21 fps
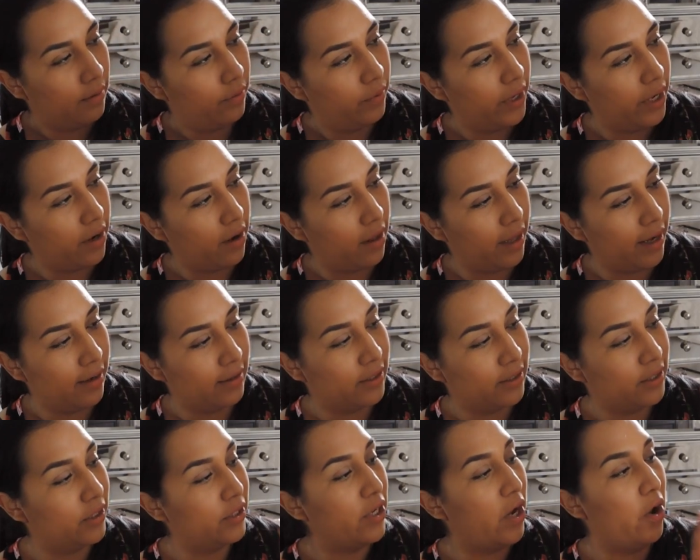what do you call it,
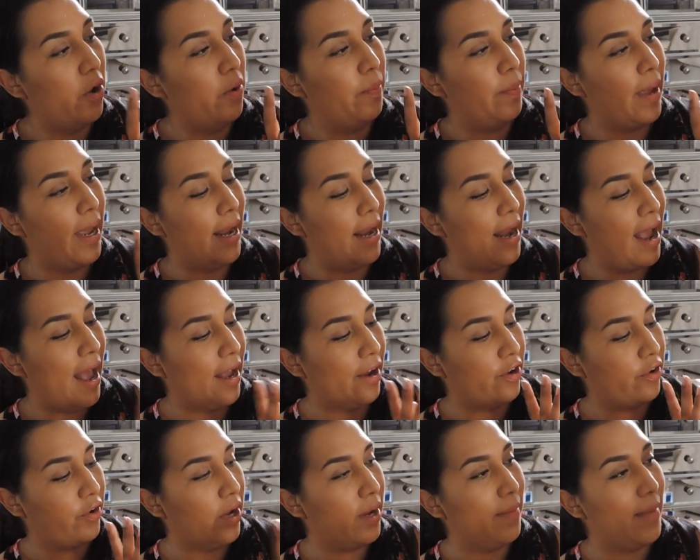soap, a
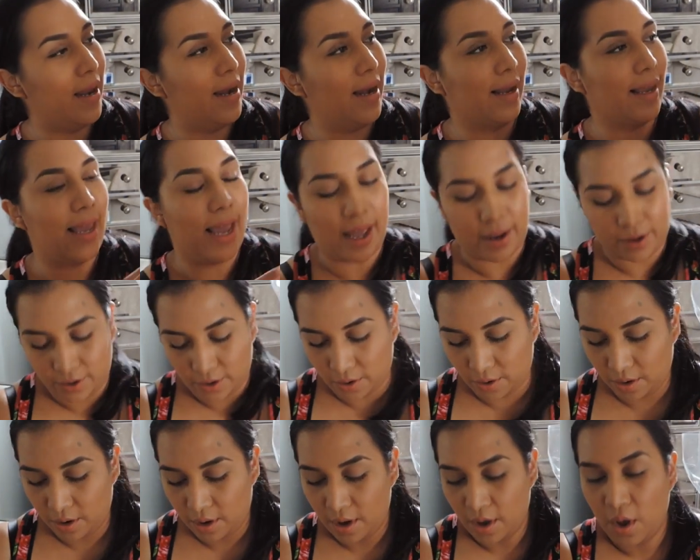hand cream, and a
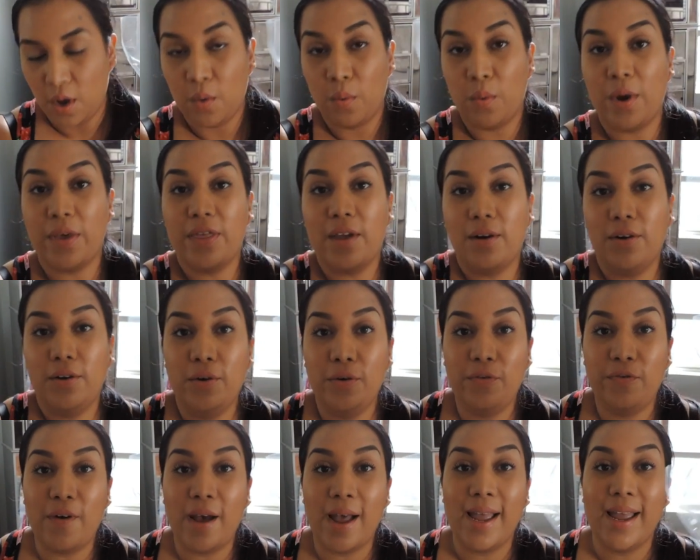candle with a
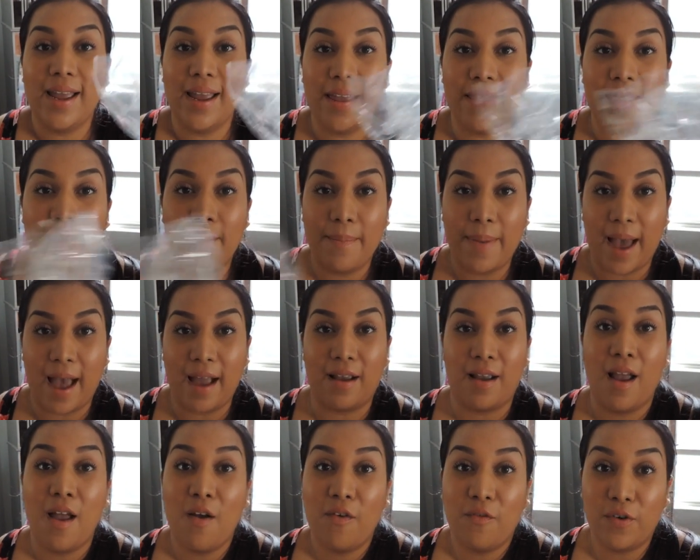loofah in the bag
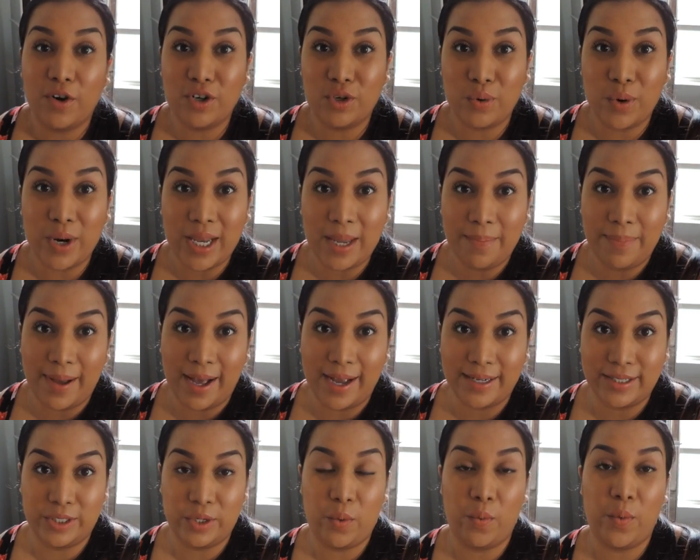for
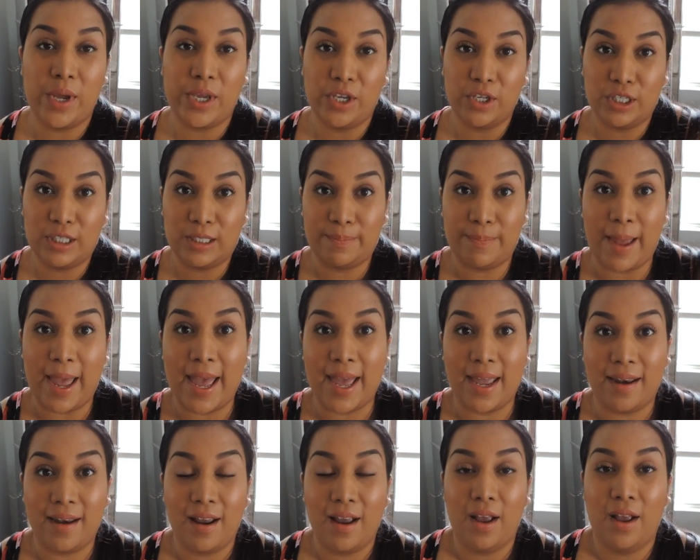$20 when you
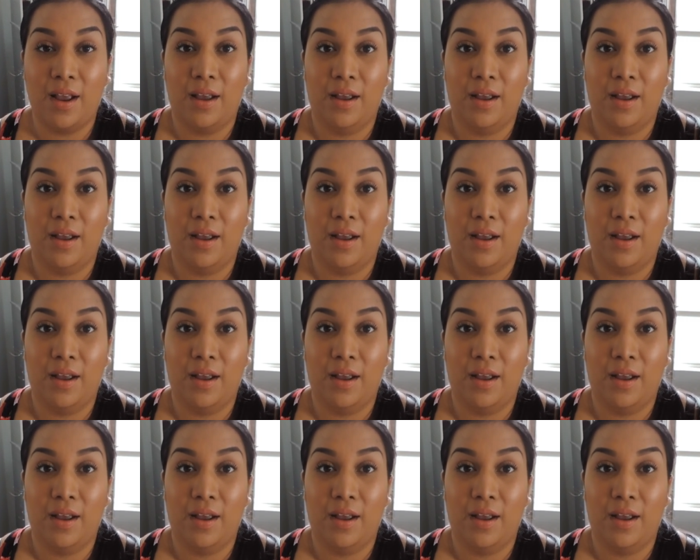spend